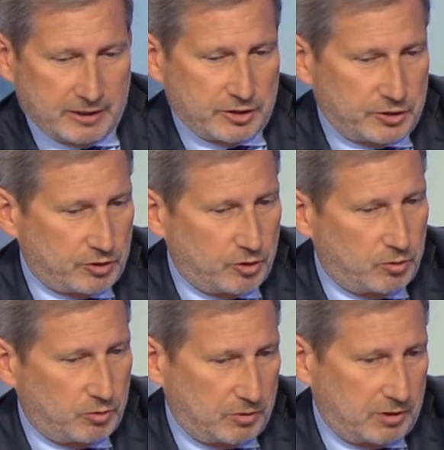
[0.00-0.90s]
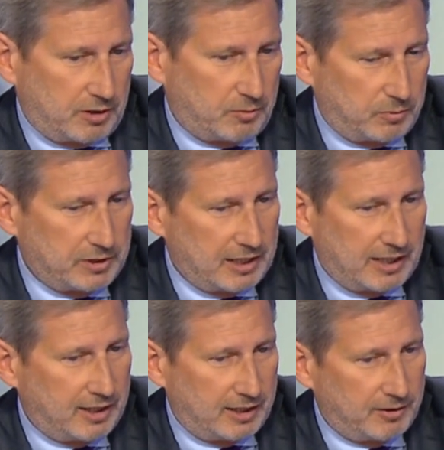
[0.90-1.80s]
So we
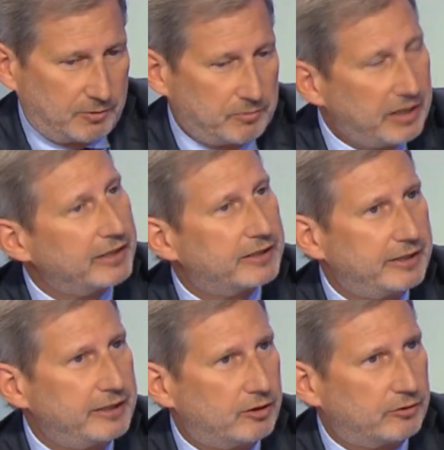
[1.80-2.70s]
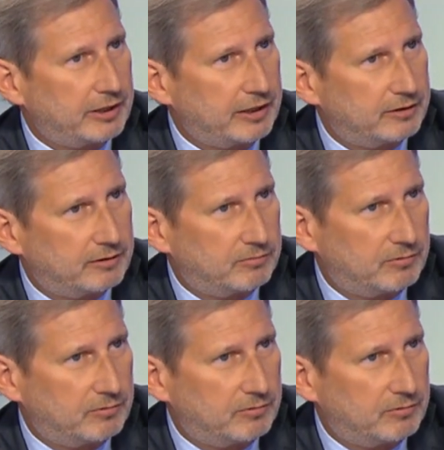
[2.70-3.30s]
are very clear on that.